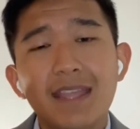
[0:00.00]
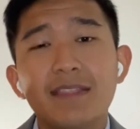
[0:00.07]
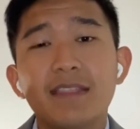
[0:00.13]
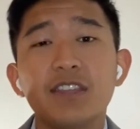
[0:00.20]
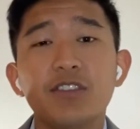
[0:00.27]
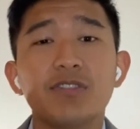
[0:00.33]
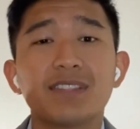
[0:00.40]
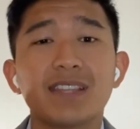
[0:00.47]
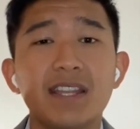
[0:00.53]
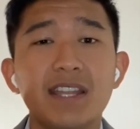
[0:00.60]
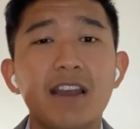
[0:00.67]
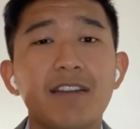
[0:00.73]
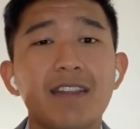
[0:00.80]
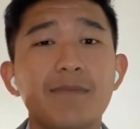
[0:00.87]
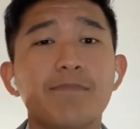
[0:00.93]
that you send
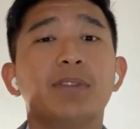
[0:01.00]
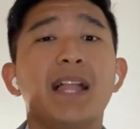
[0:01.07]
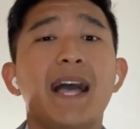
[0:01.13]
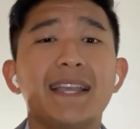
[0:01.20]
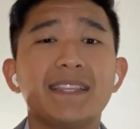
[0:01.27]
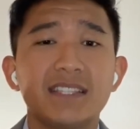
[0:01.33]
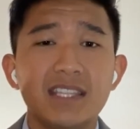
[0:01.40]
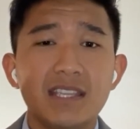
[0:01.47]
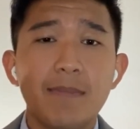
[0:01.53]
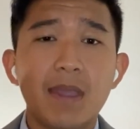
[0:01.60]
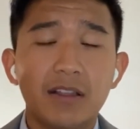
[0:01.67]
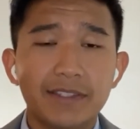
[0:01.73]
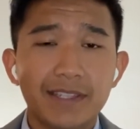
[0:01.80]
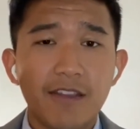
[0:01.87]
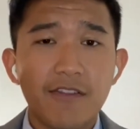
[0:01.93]
out a blast
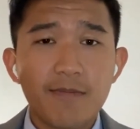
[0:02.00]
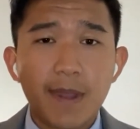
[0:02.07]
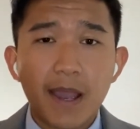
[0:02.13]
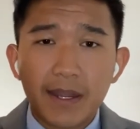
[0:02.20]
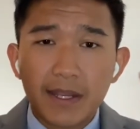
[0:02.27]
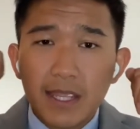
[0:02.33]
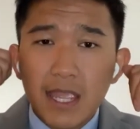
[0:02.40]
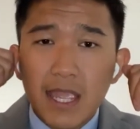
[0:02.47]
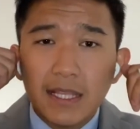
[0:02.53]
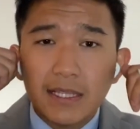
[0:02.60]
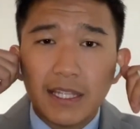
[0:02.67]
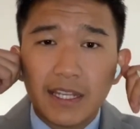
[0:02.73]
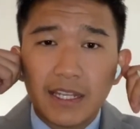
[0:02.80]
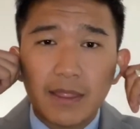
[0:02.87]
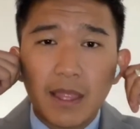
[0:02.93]
email to everybody,
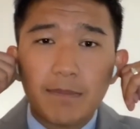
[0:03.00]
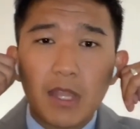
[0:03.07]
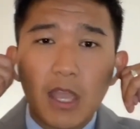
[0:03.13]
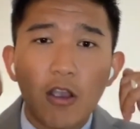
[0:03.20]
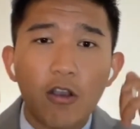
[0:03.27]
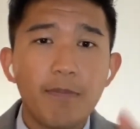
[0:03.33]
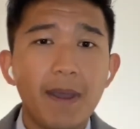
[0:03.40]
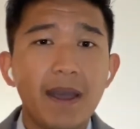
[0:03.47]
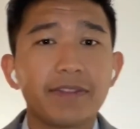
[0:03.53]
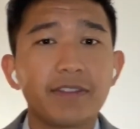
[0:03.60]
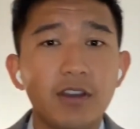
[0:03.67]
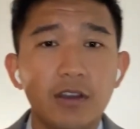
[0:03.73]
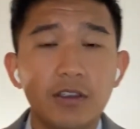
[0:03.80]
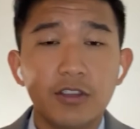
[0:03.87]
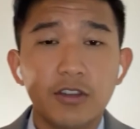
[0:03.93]
letting them know about
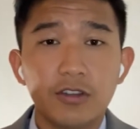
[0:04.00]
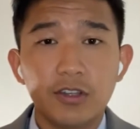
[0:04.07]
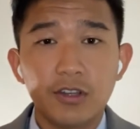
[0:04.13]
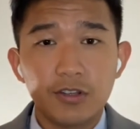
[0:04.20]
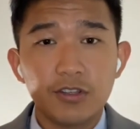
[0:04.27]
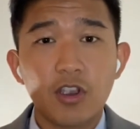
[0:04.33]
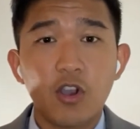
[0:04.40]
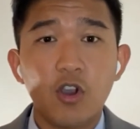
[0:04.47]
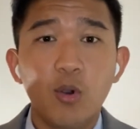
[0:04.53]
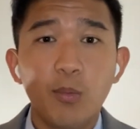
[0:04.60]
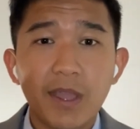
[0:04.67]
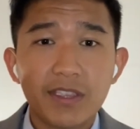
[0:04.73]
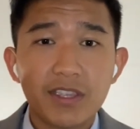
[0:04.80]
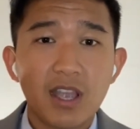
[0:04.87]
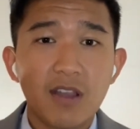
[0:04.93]
your home
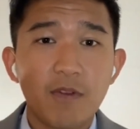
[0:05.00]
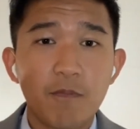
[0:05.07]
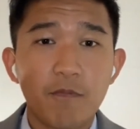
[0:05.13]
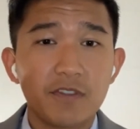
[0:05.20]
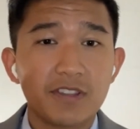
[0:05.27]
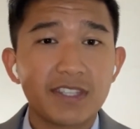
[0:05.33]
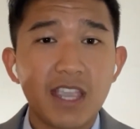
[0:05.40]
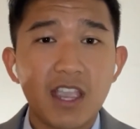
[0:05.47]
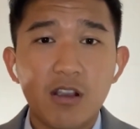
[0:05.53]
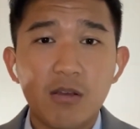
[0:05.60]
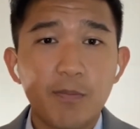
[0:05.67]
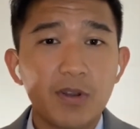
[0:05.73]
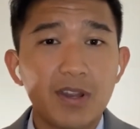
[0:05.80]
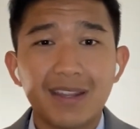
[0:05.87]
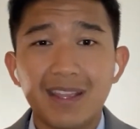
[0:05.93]
that you have up for sale.
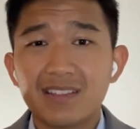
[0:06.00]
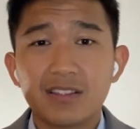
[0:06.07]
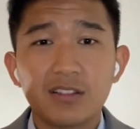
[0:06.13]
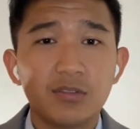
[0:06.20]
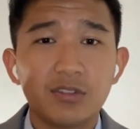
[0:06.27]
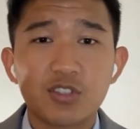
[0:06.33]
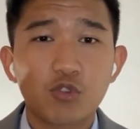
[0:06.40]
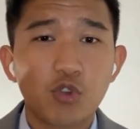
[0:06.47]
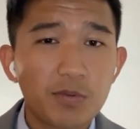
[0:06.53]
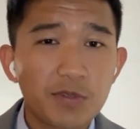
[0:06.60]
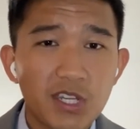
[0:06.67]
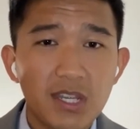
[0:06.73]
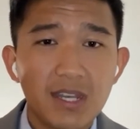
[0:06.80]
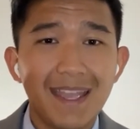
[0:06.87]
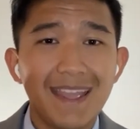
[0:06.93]
Put a nice little
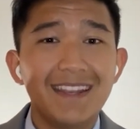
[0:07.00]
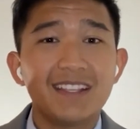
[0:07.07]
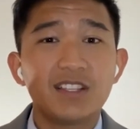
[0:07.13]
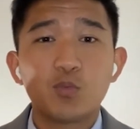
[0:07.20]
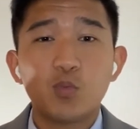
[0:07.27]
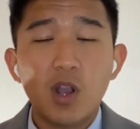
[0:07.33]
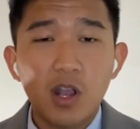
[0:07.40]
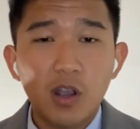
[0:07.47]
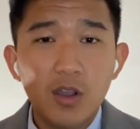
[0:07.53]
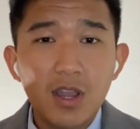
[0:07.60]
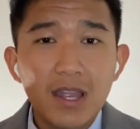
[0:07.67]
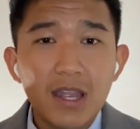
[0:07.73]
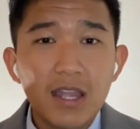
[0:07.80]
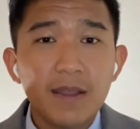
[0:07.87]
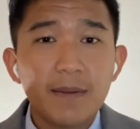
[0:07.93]
description, and as well,
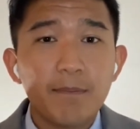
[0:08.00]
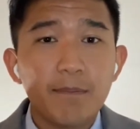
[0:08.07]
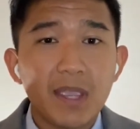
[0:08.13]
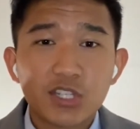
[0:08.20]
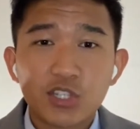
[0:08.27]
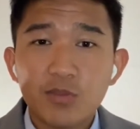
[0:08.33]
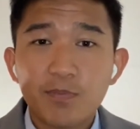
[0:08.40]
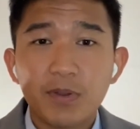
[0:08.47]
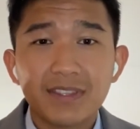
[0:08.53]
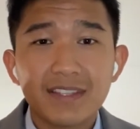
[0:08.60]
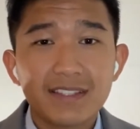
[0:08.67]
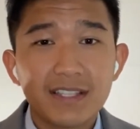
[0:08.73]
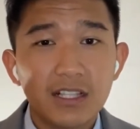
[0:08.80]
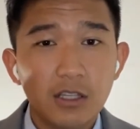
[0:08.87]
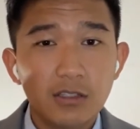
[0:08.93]
make sure you put the
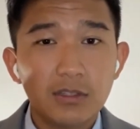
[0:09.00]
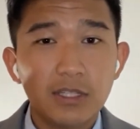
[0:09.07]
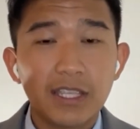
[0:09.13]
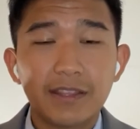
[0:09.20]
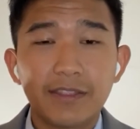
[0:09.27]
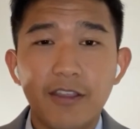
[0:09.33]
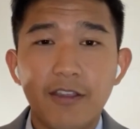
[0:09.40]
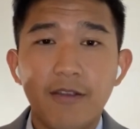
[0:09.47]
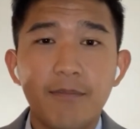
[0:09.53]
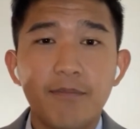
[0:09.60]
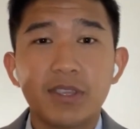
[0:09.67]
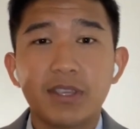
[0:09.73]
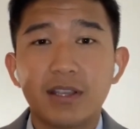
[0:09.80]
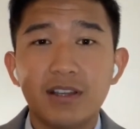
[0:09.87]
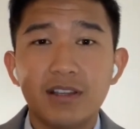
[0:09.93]
Zillow link there
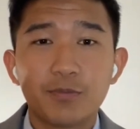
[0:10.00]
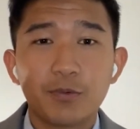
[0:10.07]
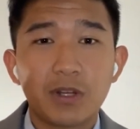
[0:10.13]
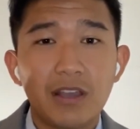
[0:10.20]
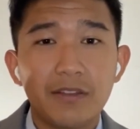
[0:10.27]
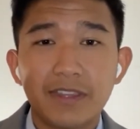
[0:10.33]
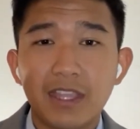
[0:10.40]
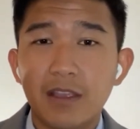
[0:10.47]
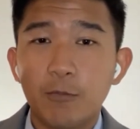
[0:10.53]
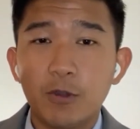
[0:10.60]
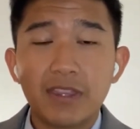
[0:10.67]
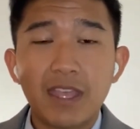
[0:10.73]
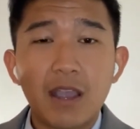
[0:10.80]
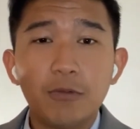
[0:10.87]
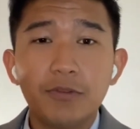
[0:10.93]
because what
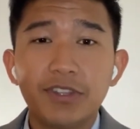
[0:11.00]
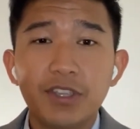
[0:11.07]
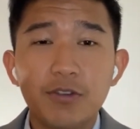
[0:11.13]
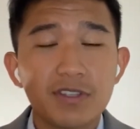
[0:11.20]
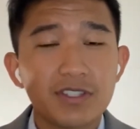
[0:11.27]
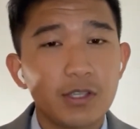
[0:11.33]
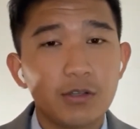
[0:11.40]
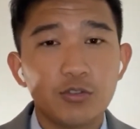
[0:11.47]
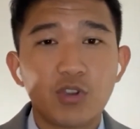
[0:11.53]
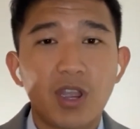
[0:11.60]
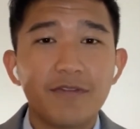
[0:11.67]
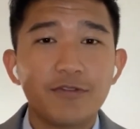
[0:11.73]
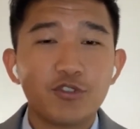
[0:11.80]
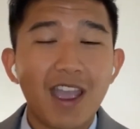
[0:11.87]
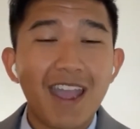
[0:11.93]
that will do is they'll
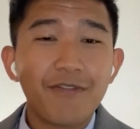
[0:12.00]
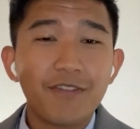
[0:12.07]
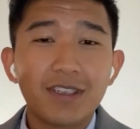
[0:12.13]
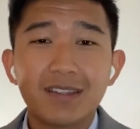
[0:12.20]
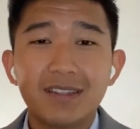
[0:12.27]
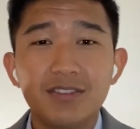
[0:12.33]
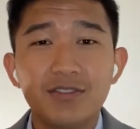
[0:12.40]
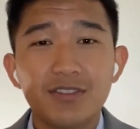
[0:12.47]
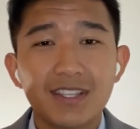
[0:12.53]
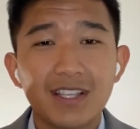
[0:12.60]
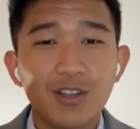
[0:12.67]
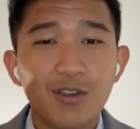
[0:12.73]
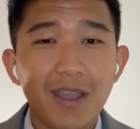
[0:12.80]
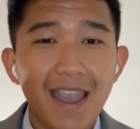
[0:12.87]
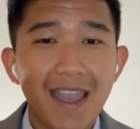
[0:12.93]
drive traffic to your
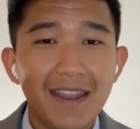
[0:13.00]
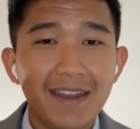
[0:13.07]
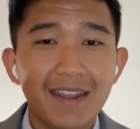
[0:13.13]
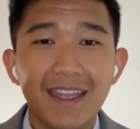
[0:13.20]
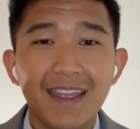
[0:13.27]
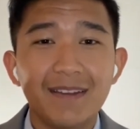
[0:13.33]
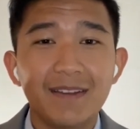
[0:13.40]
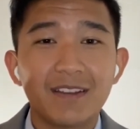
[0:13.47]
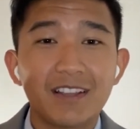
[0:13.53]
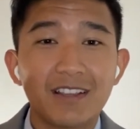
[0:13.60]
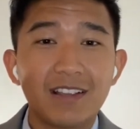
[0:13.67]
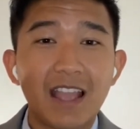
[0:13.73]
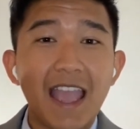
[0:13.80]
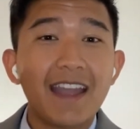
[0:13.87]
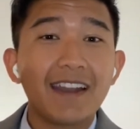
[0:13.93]
Zillow ad and
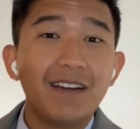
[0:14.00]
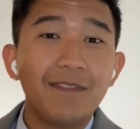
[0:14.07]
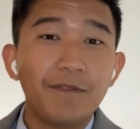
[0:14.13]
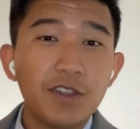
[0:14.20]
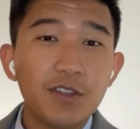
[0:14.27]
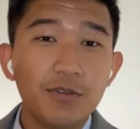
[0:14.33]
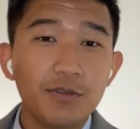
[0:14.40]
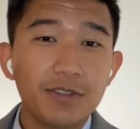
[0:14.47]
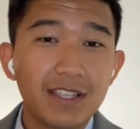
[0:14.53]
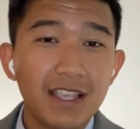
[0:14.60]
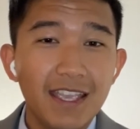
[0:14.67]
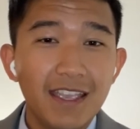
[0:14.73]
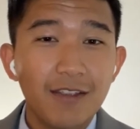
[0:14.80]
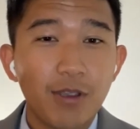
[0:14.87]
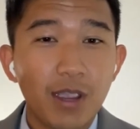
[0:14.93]
add on views.
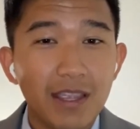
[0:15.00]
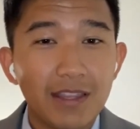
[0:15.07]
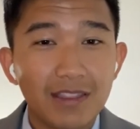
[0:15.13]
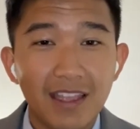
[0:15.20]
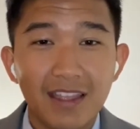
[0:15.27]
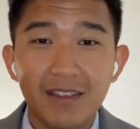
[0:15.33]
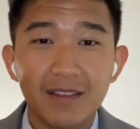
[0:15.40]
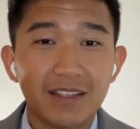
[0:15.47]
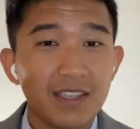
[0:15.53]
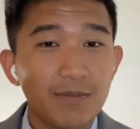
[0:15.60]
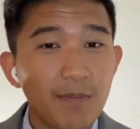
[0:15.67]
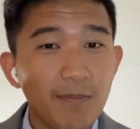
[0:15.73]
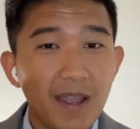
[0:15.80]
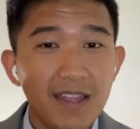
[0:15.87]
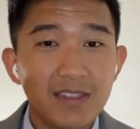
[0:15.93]
Right, and keep
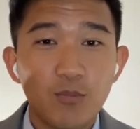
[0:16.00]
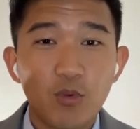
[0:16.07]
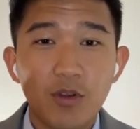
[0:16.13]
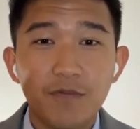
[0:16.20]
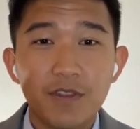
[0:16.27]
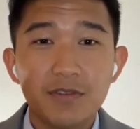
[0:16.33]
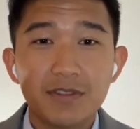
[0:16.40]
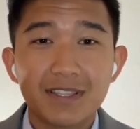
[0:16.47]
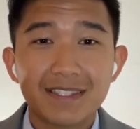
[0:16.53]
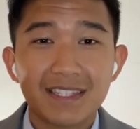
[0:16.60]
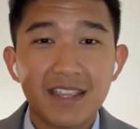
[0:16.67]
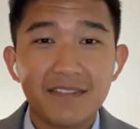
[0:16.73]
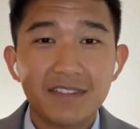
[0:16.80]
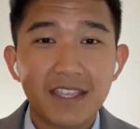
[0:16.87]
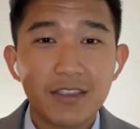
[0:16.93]
in mind, the more views and
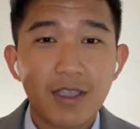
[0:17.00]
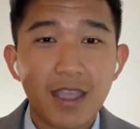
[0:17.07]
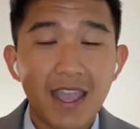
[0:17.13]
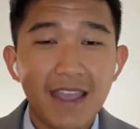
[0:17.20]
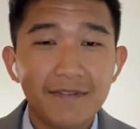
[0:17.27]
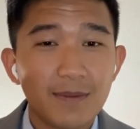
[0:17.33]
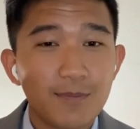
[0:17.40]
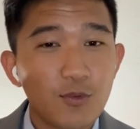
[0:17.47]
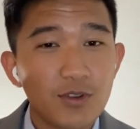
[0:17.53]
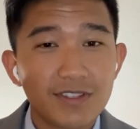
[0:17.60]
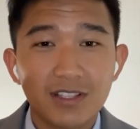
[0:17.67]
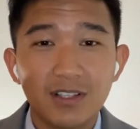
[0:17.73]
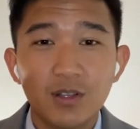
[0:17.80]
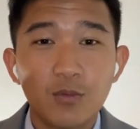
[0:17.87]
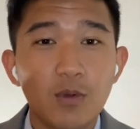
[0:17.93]
saves that you have, the more
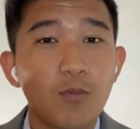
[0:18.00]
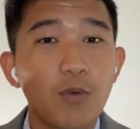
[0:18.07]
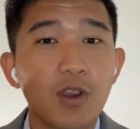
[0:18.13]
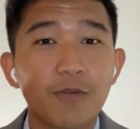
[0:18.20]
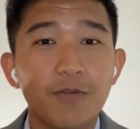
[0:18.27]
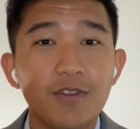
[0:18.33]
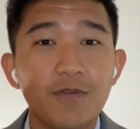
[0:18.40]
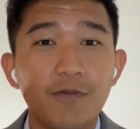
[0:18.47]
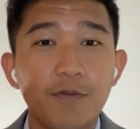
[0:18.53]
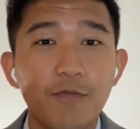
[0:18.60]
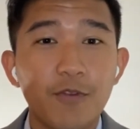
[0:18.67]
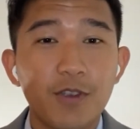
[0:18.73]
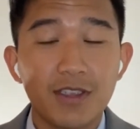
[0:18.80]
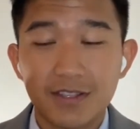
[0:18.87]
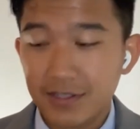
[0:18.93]
Zillow will work for you for
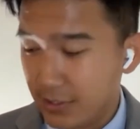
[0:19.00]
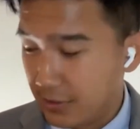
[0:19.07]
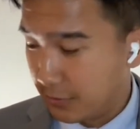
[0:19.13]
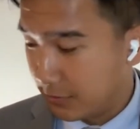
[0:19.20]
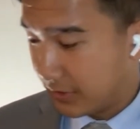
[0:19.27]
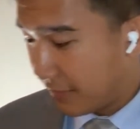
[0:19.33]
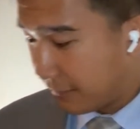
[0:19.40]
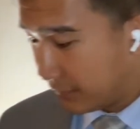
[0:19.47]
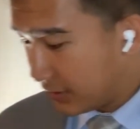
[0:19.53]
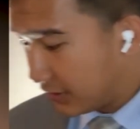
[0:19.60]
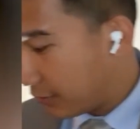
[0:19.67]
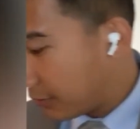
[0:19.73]
free. So definitely do